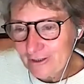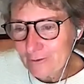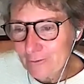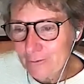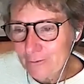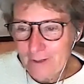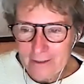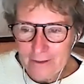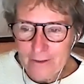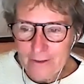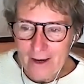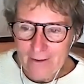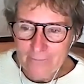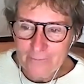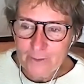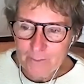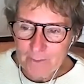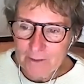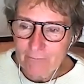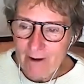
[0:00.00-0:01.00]
You you have
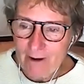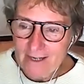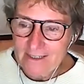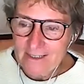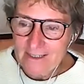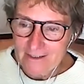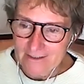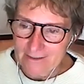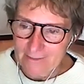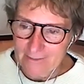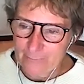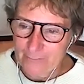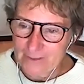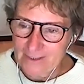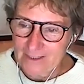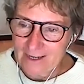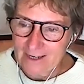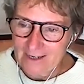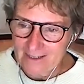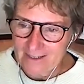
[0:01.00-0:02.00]
to be ready as a
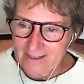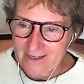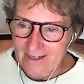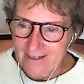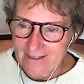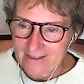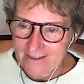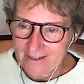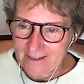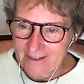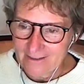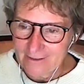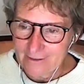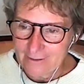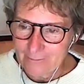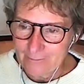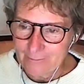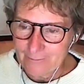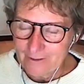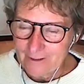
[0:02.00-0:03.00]
facilitator
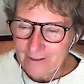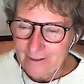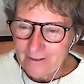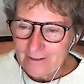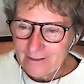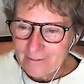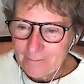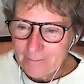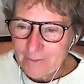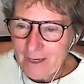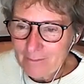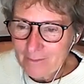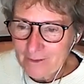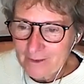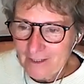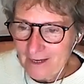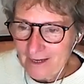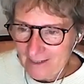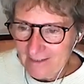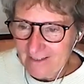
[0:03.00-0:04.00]
to be able
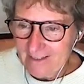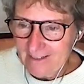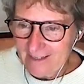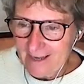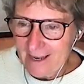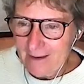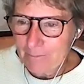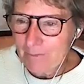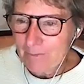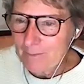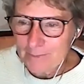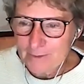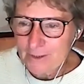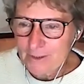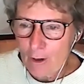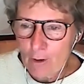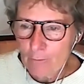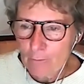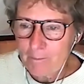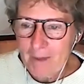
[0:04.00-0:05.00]
to get people to
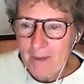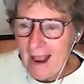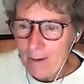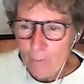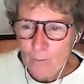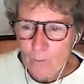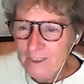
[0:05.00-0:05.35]
hold back.